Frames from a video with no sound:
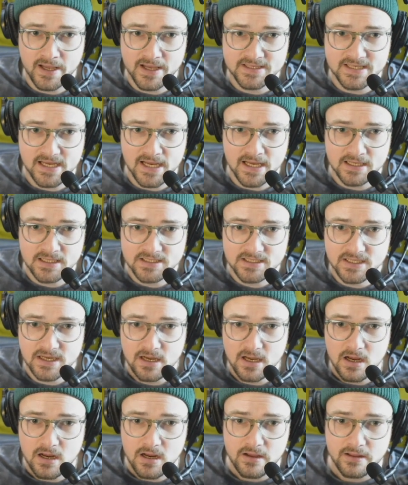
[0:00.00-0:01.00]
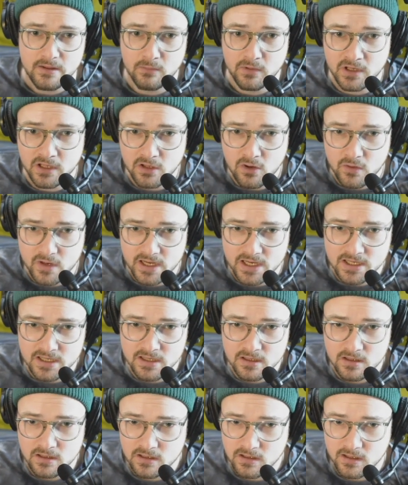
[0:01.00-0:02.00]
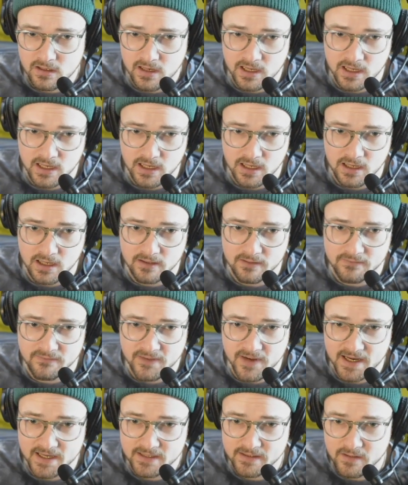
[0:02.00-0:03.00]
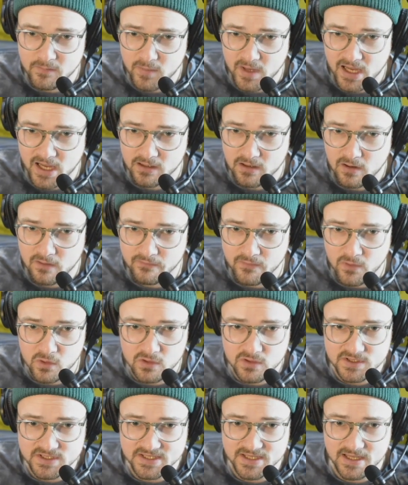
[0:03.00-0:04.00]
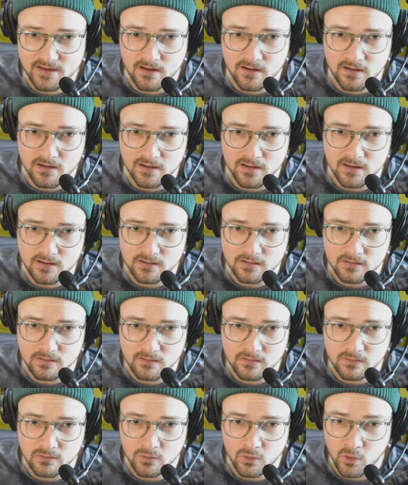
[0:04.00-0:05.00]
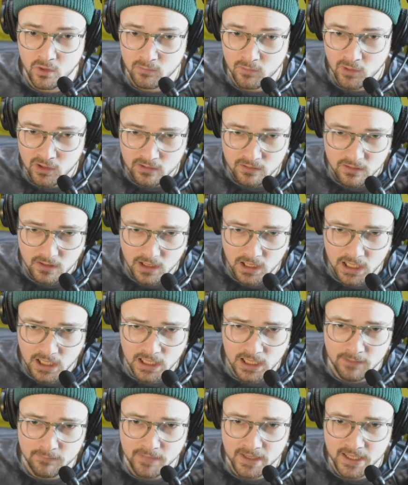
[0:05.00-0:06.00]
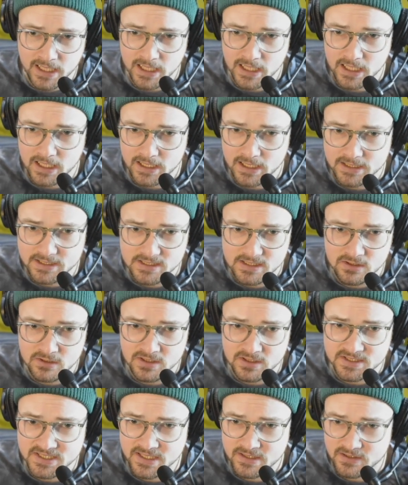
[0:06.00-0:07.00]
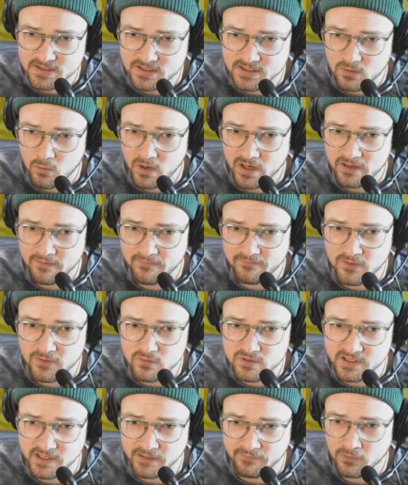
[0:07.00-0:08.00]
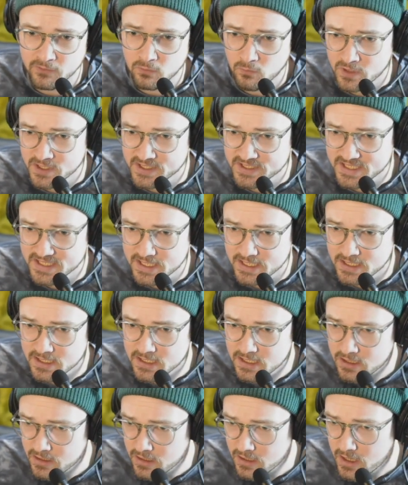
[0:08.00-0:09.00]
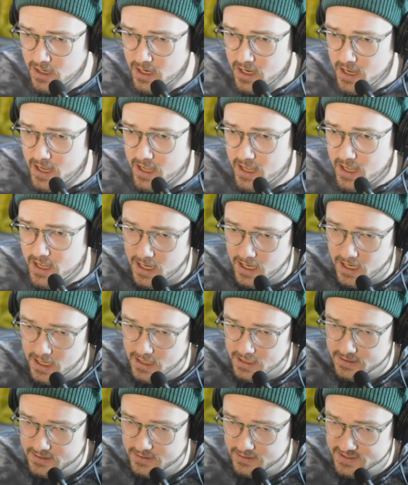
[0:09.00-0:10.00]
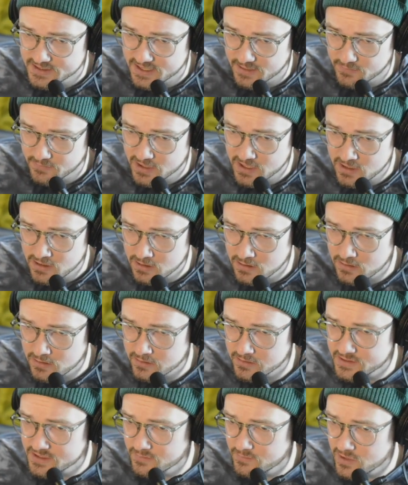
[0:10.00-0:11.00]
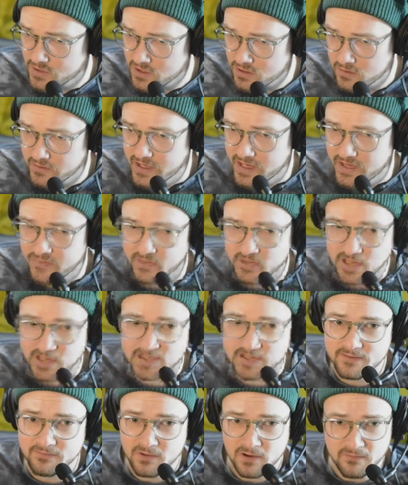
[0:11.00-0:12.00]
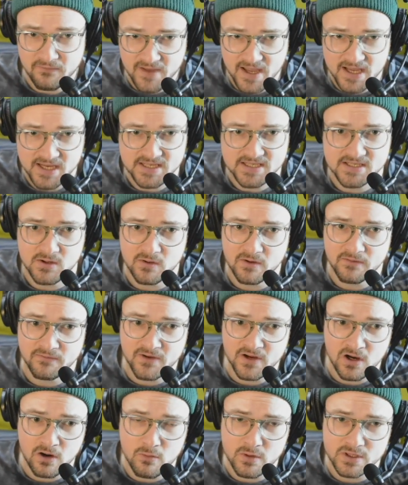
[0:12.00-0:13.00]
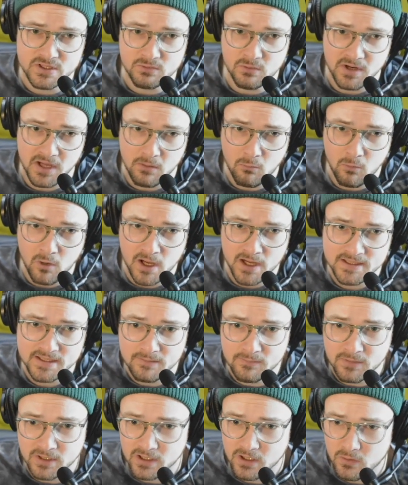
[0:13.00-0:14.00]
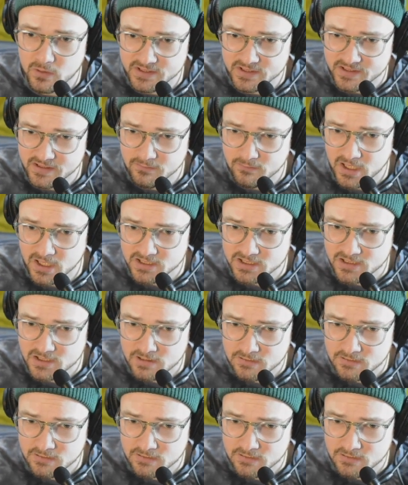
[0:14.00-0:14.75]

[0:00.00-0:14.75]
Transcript: X. Then we're going to go in here and find the background vocals that are normal. And you can see there's quite a few different ones in here. And there's some here, there's some here. They have a lot of different effects. So to figure out which one I want, I'm going to go into the mixer.